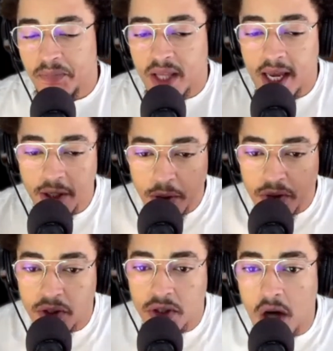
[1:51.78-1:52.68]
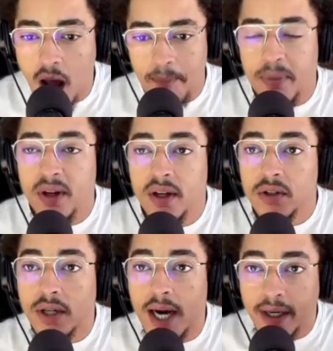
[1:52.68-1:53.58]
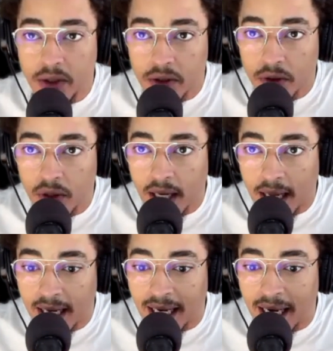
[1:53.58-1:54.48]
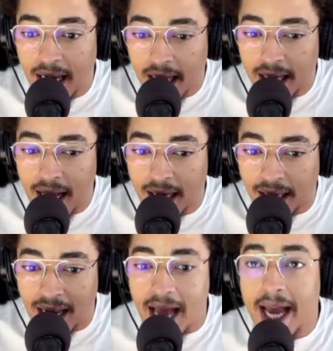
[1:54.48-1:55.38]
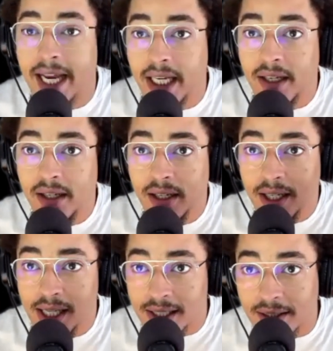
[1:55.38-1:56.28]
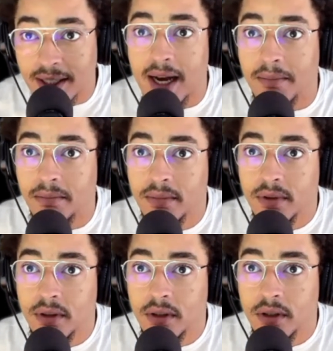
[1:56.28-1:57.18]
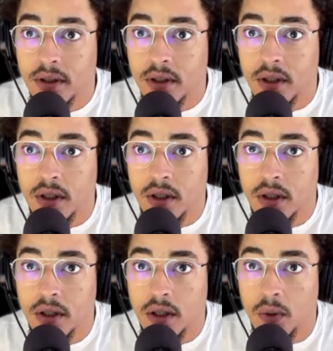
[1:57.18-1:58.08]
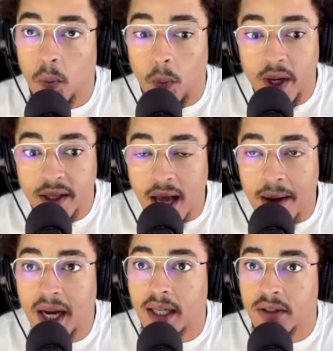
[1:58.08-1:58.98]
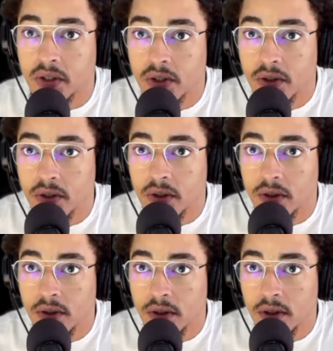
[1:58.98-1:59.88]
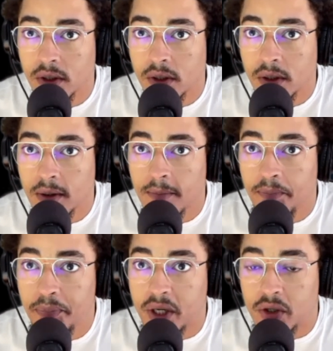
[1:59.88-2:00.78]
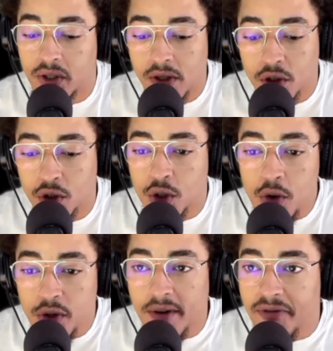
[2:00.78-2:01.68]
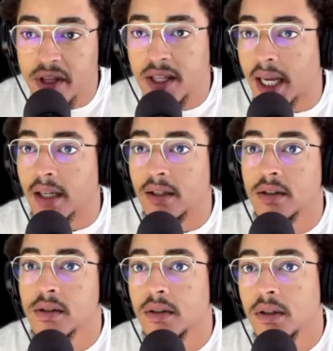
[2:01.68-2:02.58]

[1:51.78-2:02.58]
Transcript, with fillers: Can you stop trying to line Islam with Hamas? Because those are two different things.